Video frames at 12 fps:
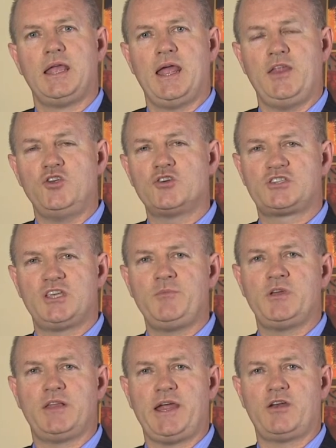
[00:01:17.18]
And your
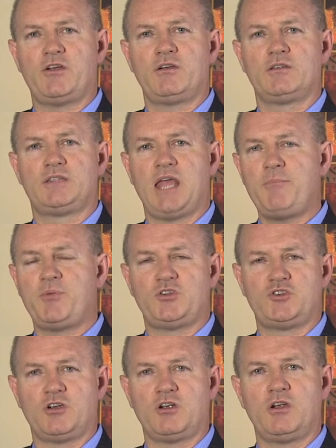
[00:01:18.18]
simulator
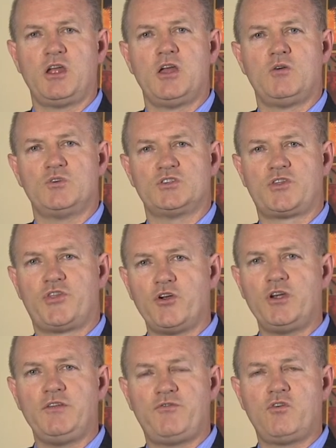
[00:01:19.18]
temperature was
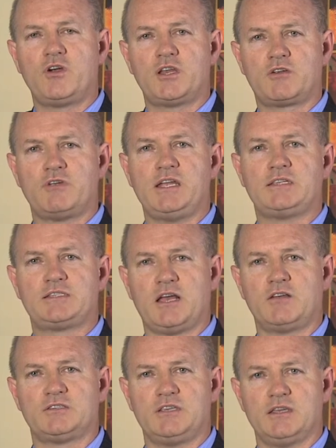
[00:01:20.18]
34 degrees
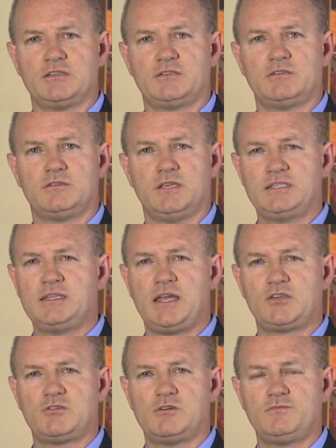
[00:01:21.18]
Celsius. Isn't
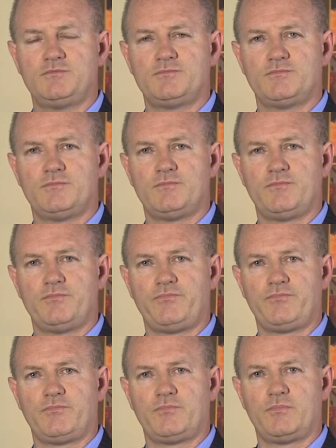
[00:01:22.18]
that true?
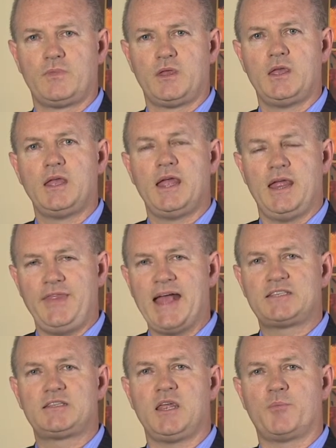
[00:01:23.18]
And
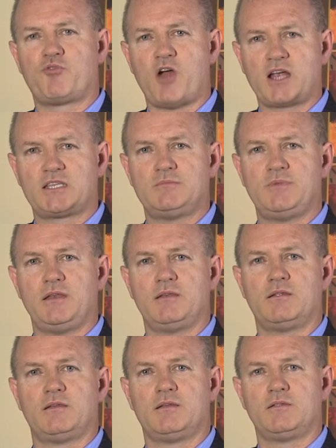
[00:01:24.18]
that's the approximate
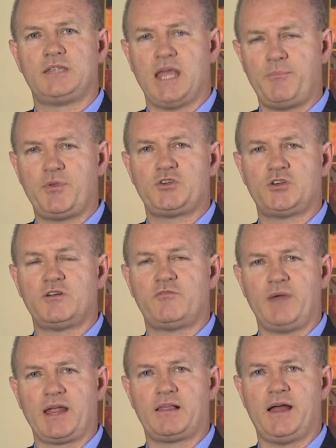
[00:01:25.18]
temperature of
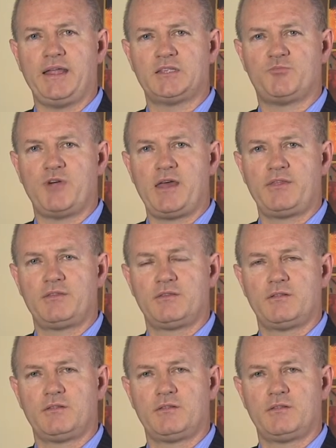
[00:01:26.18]
my client's breath?